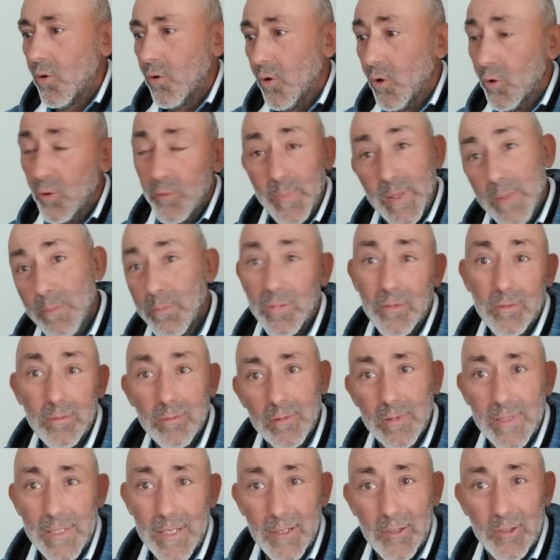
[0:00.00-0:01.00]
old people
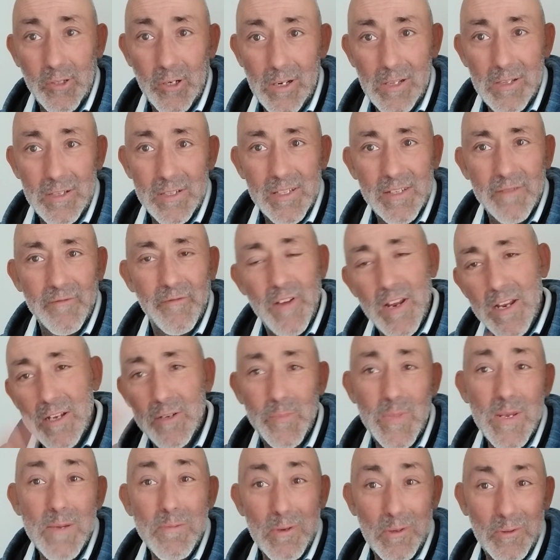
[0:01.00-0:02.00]
cleaning toilets. And
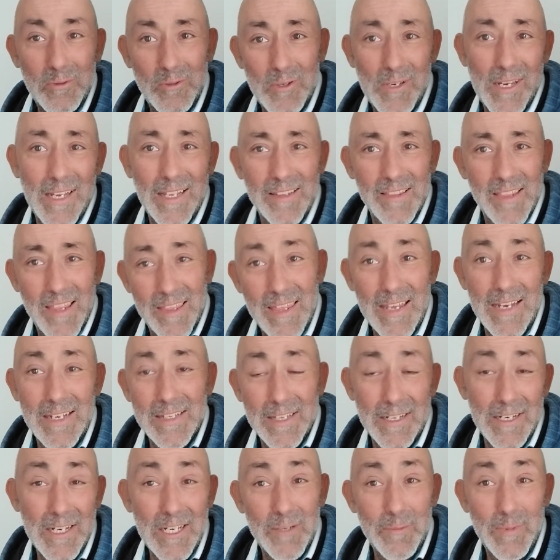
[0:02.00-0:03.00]
various people doing the things
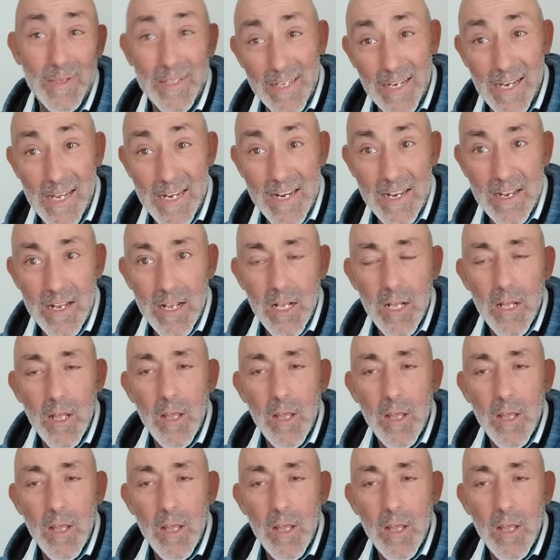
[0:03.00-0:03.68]
that need to be done.